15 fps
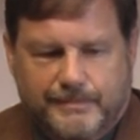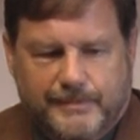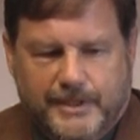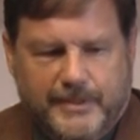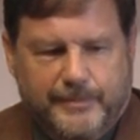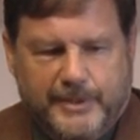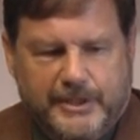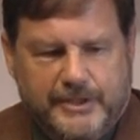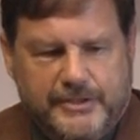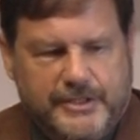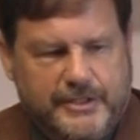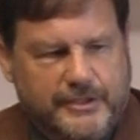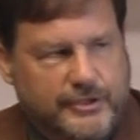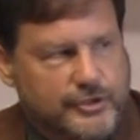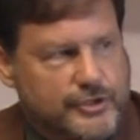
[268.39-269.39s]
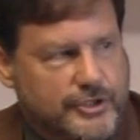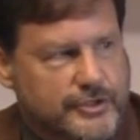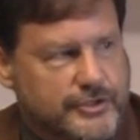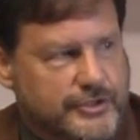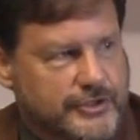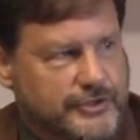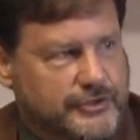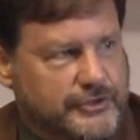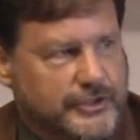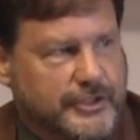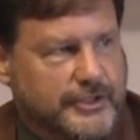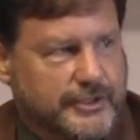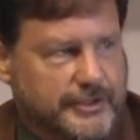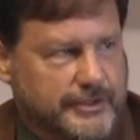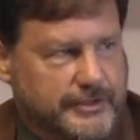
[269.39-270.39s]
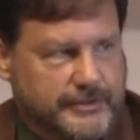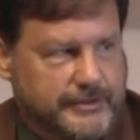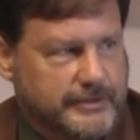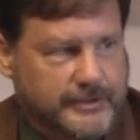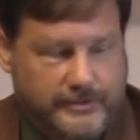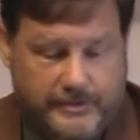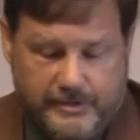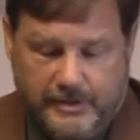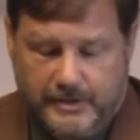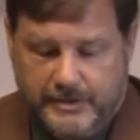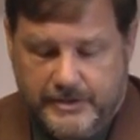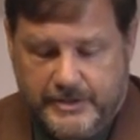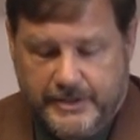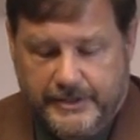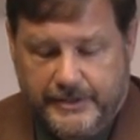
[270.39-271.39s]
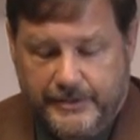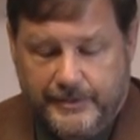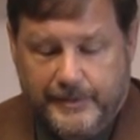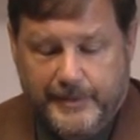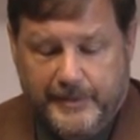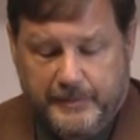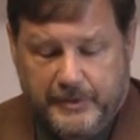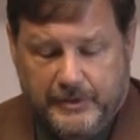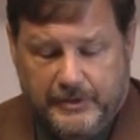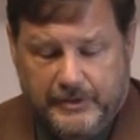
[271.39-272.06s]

I've been attending church since, you know, as long as I can remember.